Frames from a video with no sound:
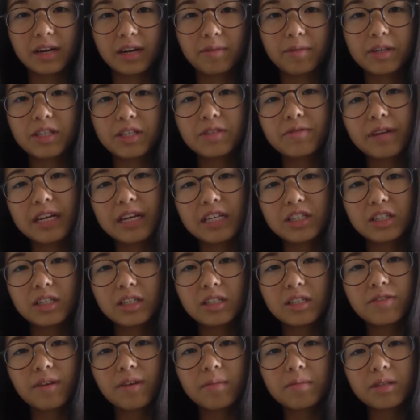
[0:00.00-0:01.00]
which ranges
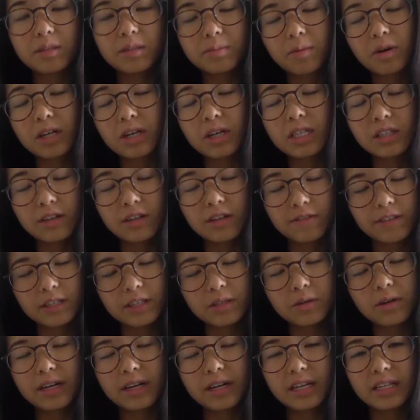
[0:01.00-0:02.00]
from more
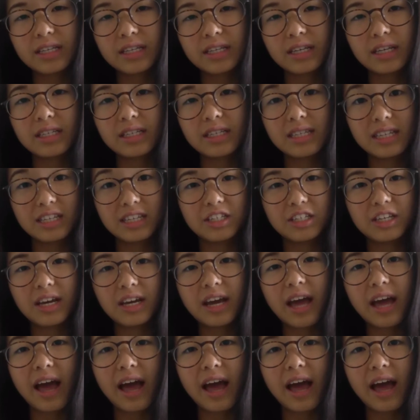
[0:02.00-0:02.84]
service-oriented teaching